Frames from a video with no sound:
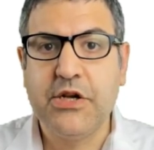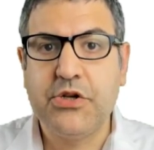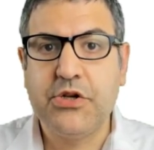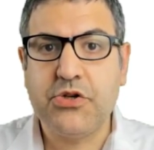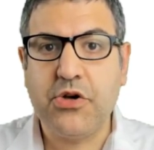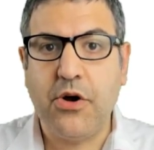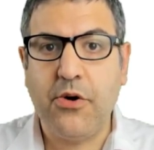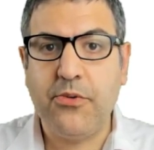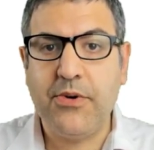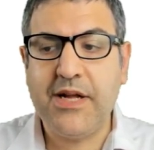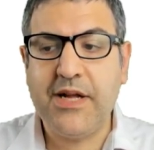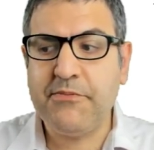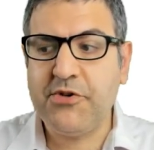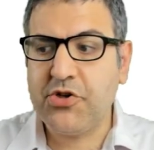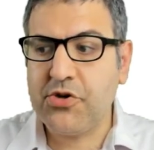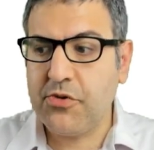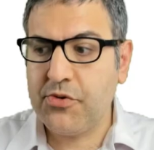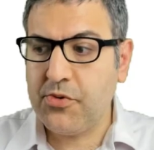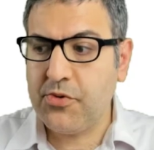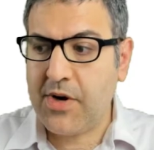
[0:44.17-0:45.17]
So let me
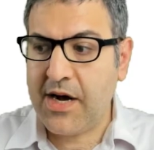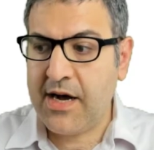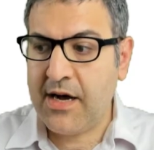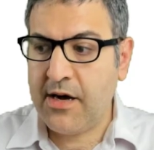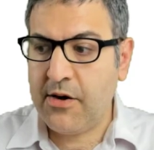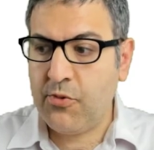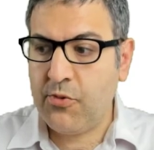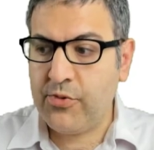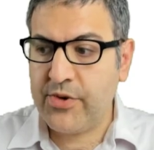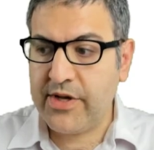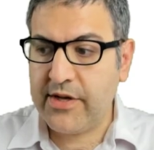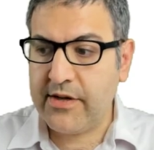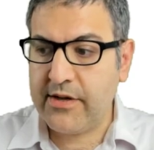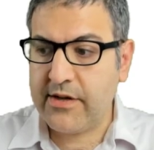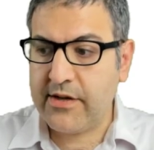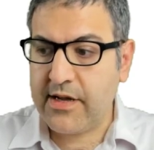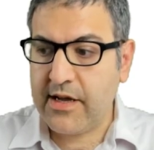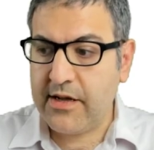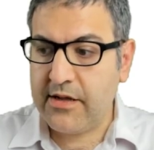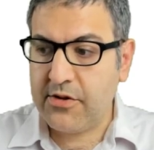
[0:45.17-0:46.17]
show you how
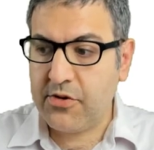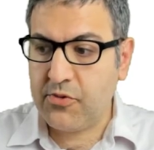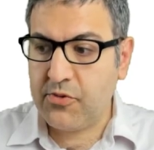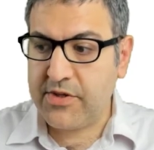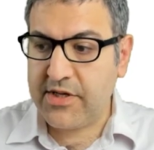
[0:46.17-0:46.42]
we can do